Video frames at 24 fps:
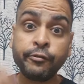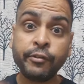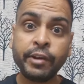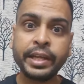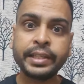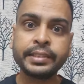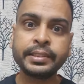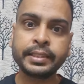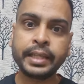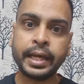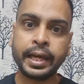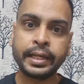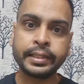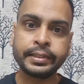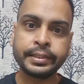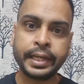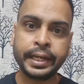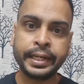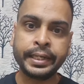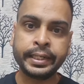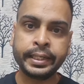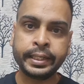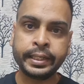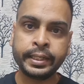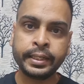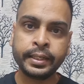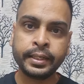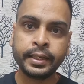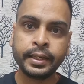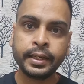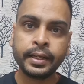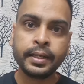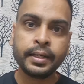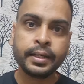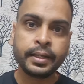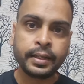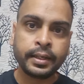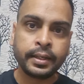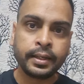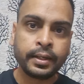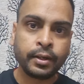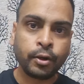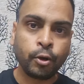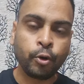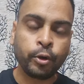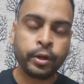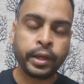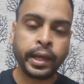Face the anxiety.
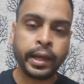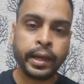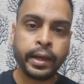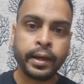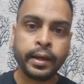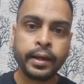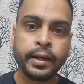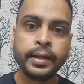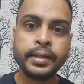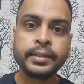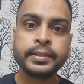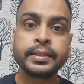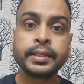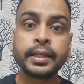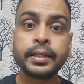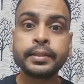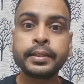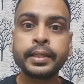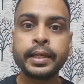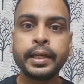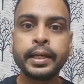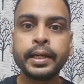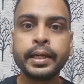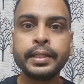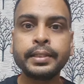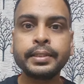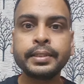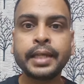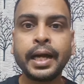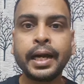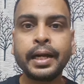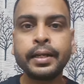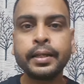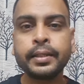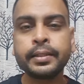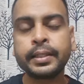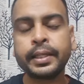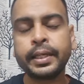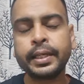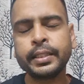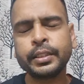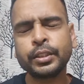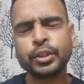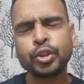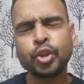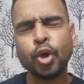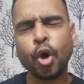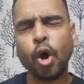Okay, so the thing is that
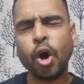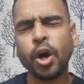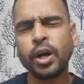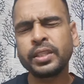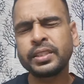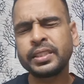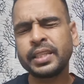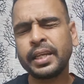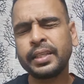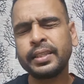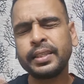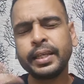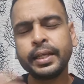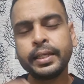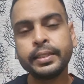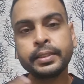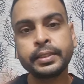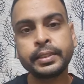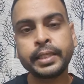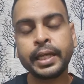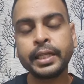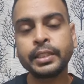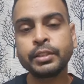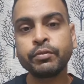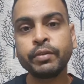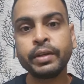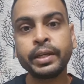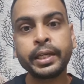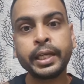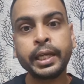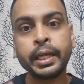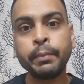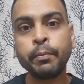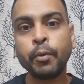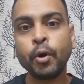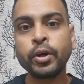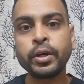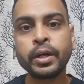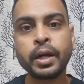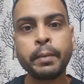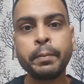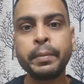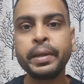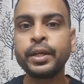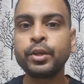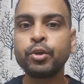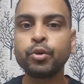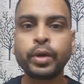these thoughts and these things will keep on
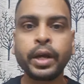coming.